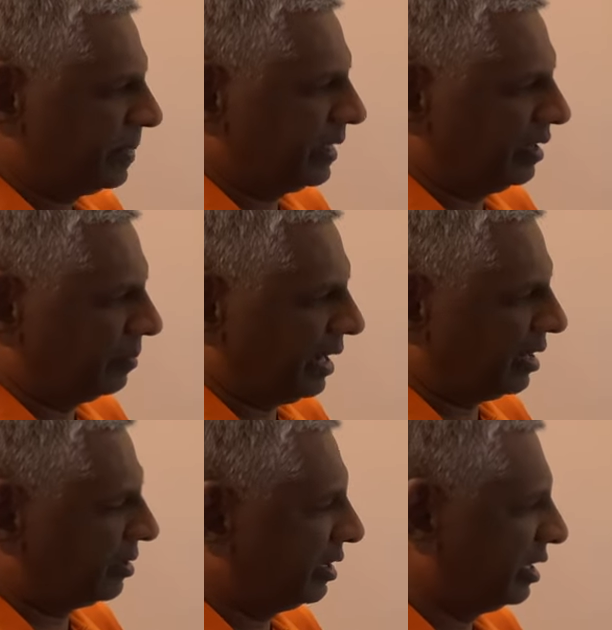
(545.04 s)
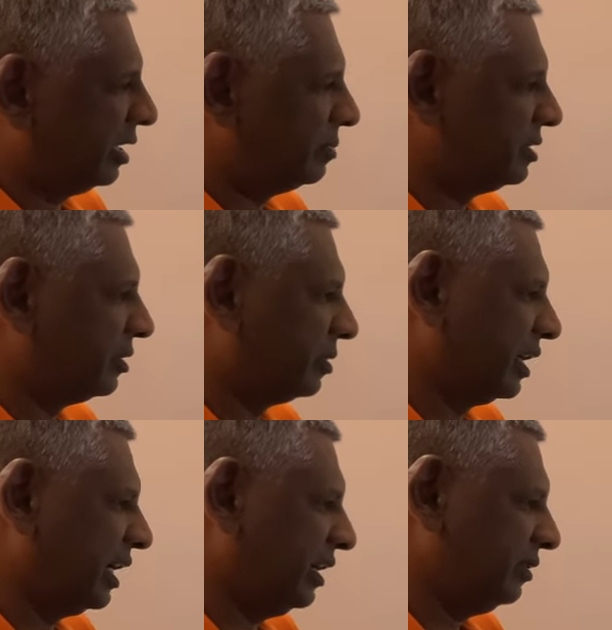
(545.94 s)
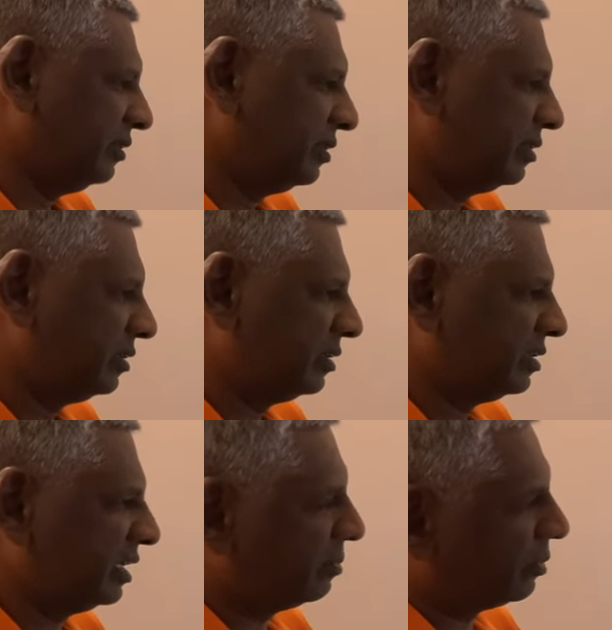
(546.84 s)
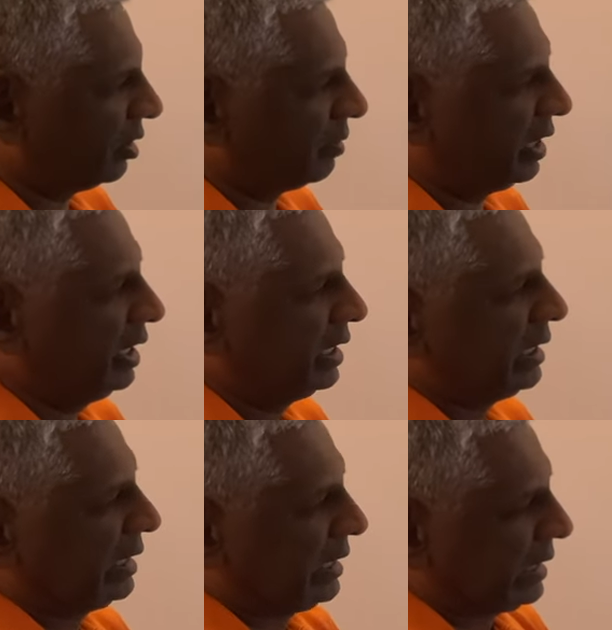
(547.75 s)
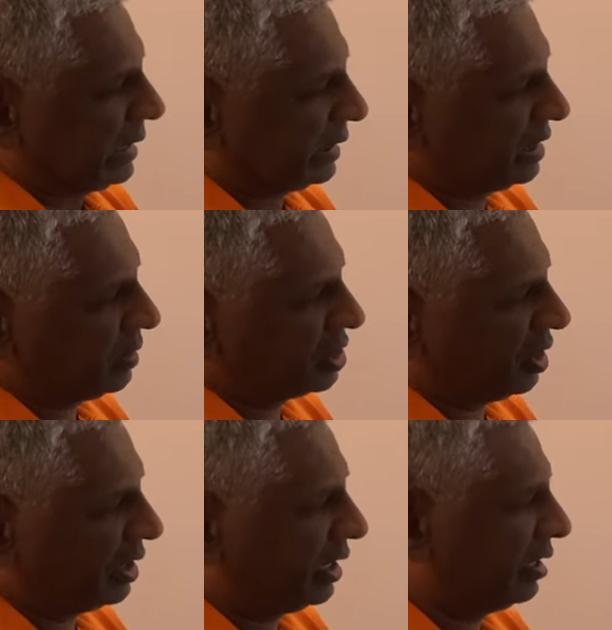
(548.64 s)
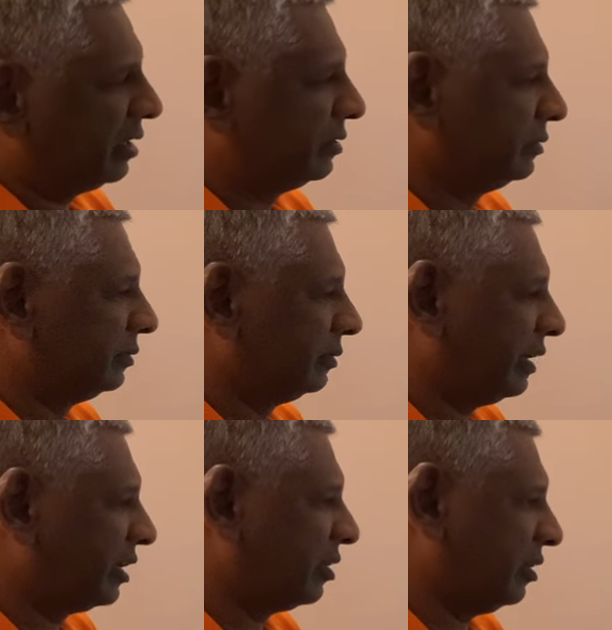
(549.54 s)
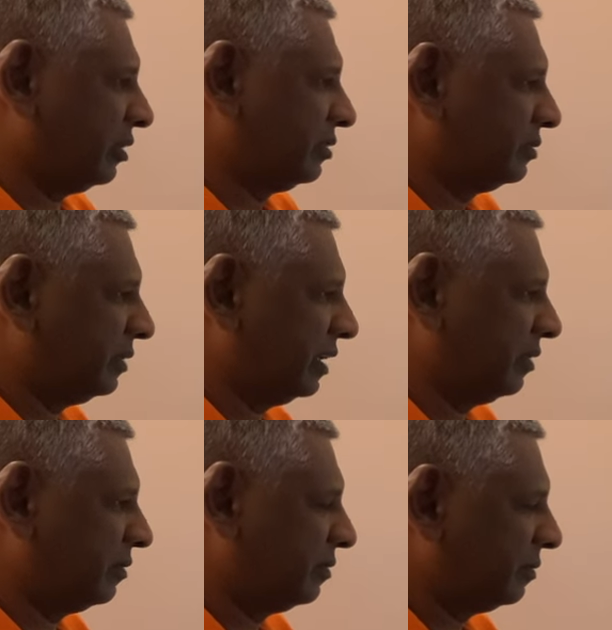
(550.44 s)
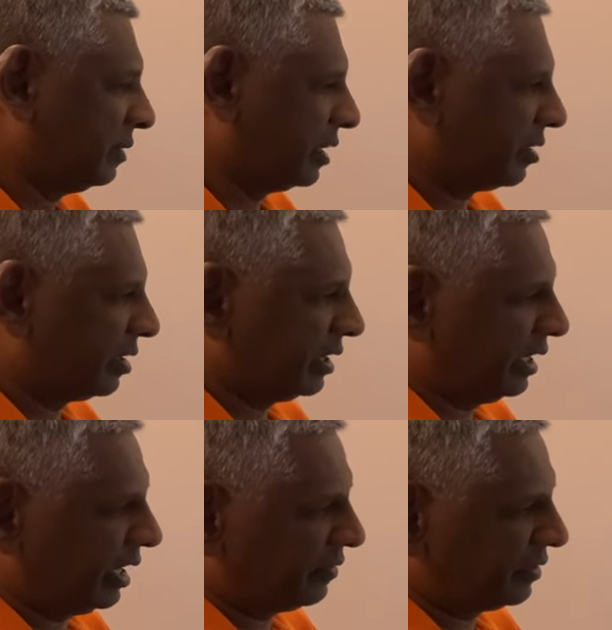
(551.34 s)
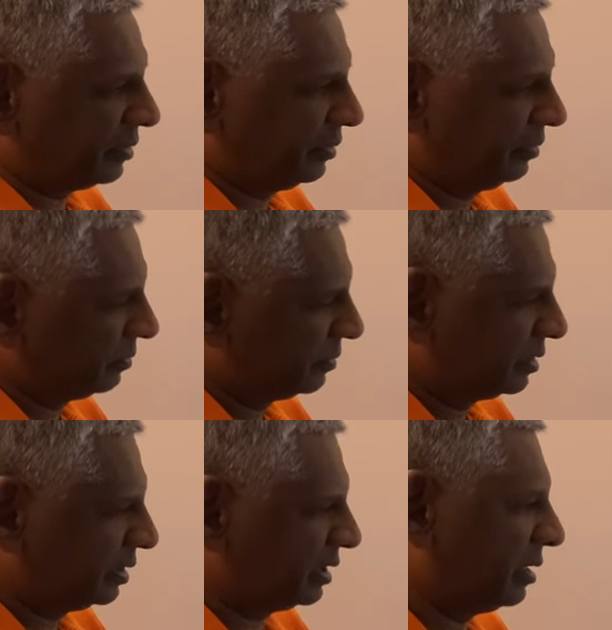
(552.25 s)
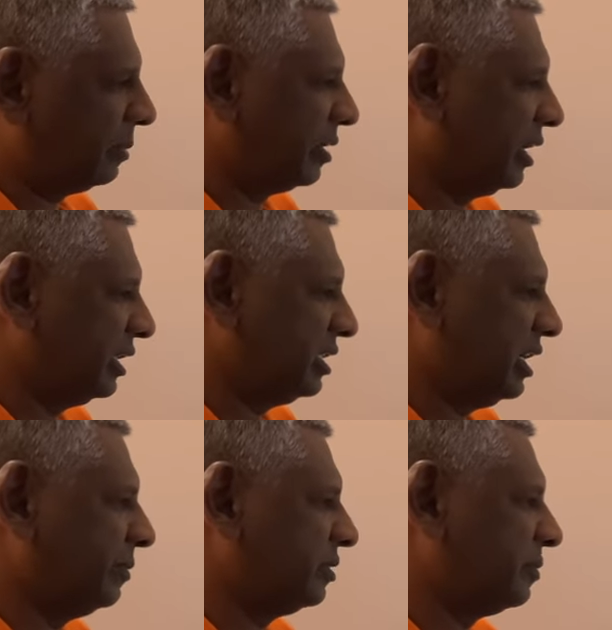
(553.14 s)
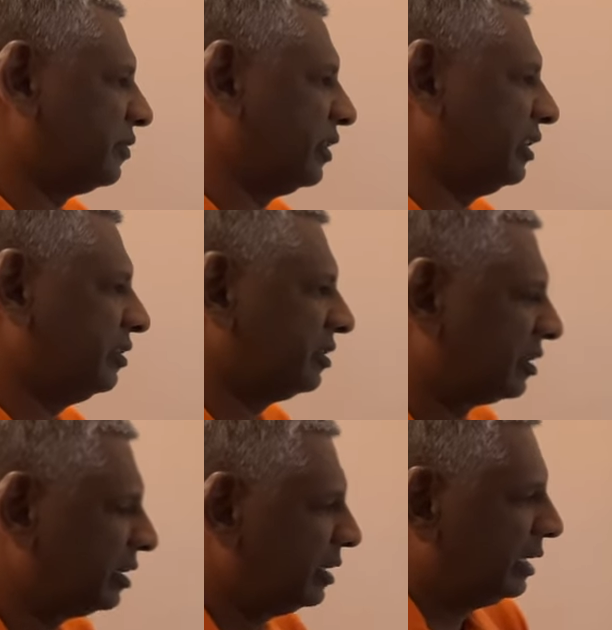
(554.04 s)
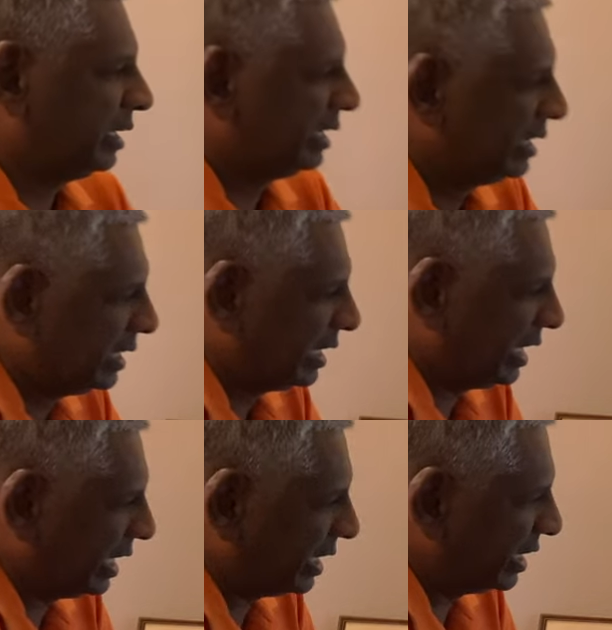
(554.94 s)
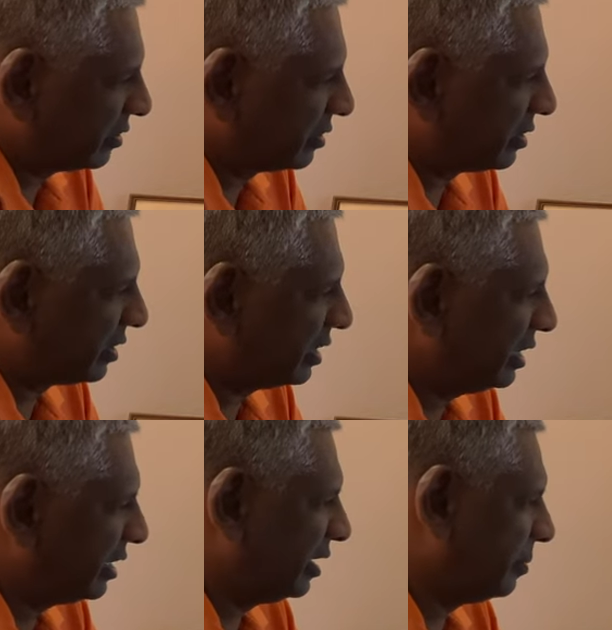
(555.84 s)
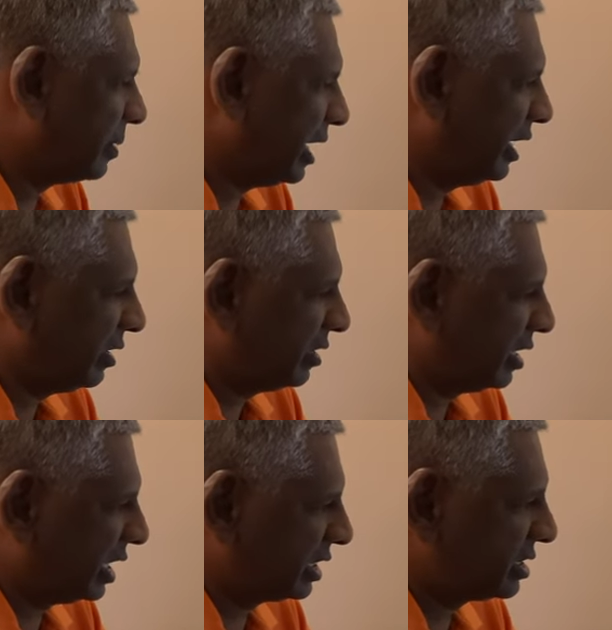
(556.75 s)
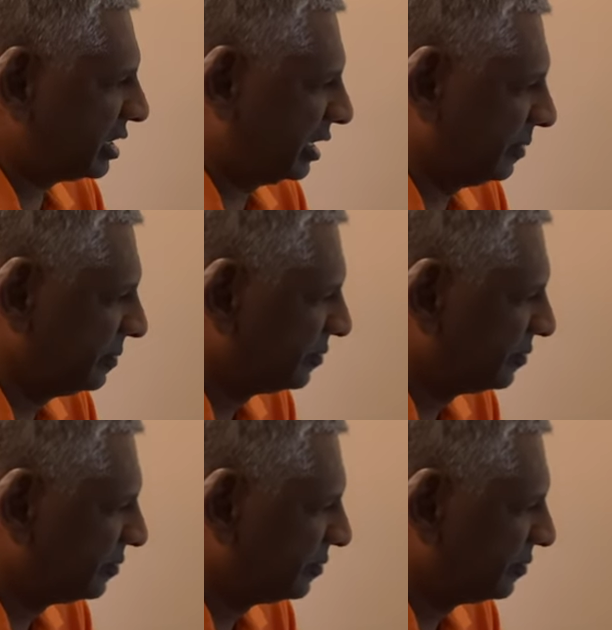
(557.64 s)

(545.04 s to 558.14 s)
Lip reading: in Bangalore and MG Road again, same boulevard. Now this was shot at around 1 o'clock, 1 o'clock in the afternoon, just about lunchtime, just before lunch. And it was really, really bright, harsh sun,